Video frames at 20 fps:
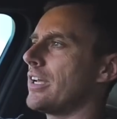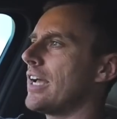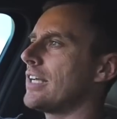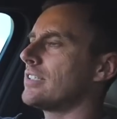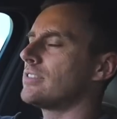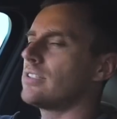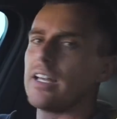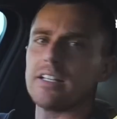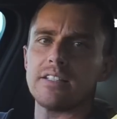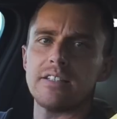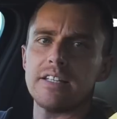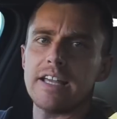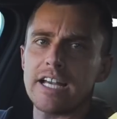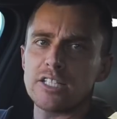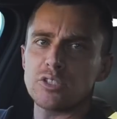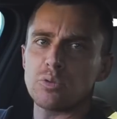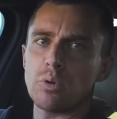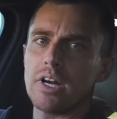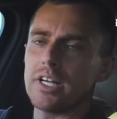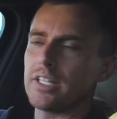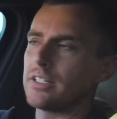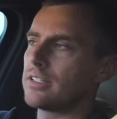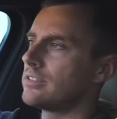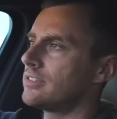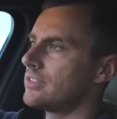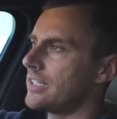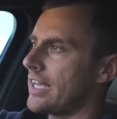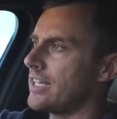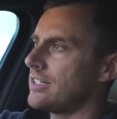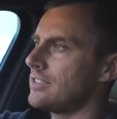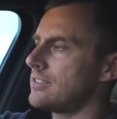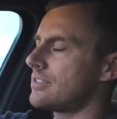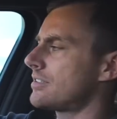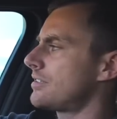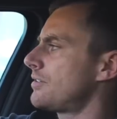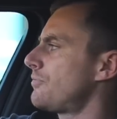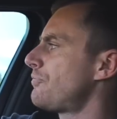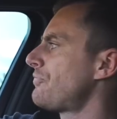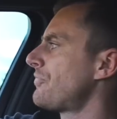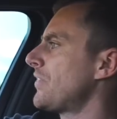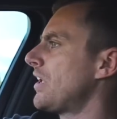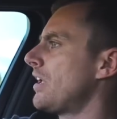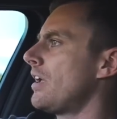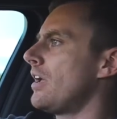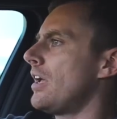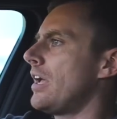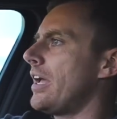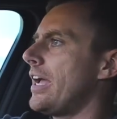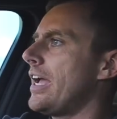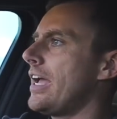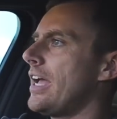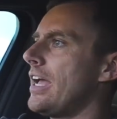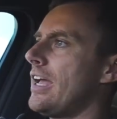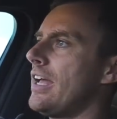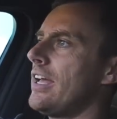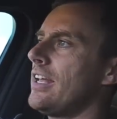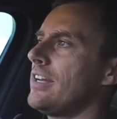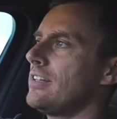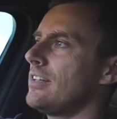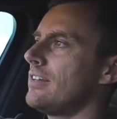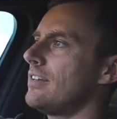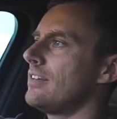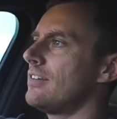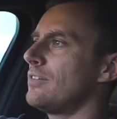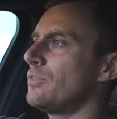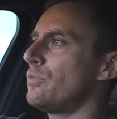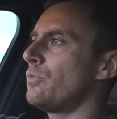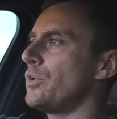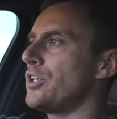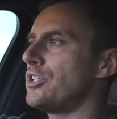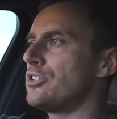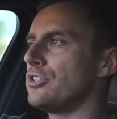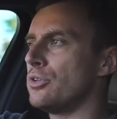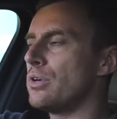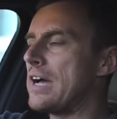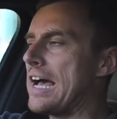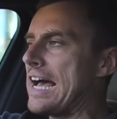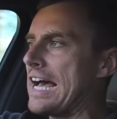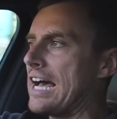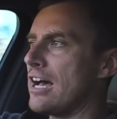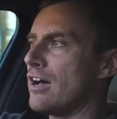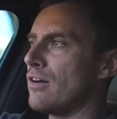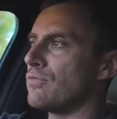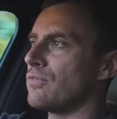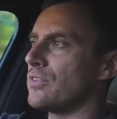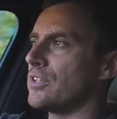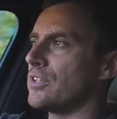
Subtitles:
as like the XYZs. And we do have